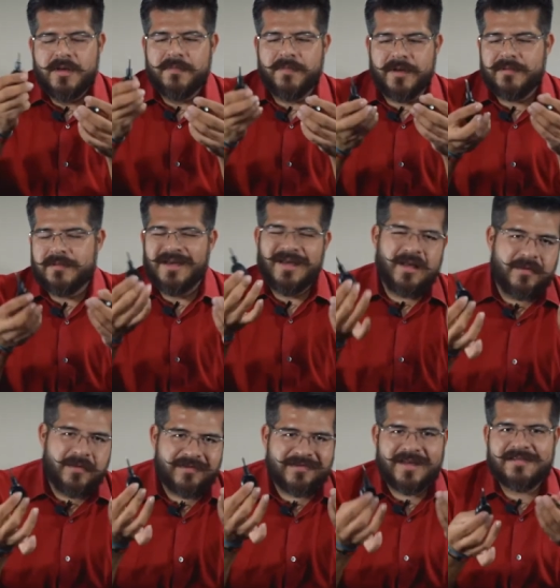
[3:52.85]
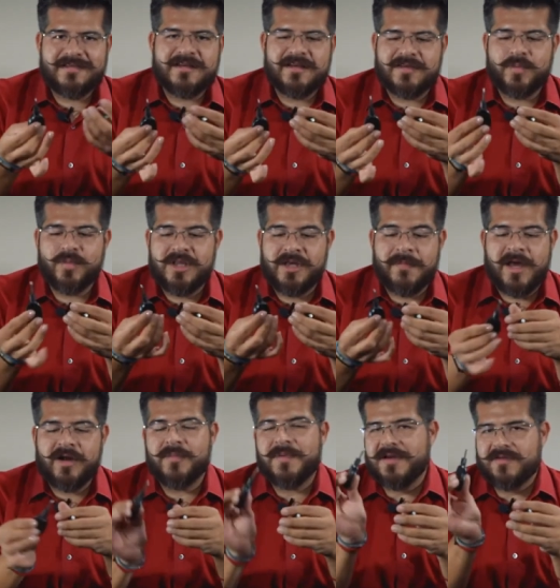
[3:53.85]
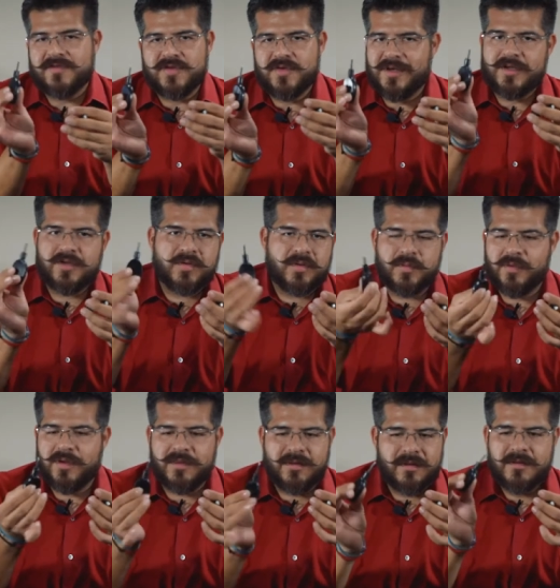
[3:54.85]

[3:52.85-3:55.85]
But in this case, it doesn't really matter because you can tune with,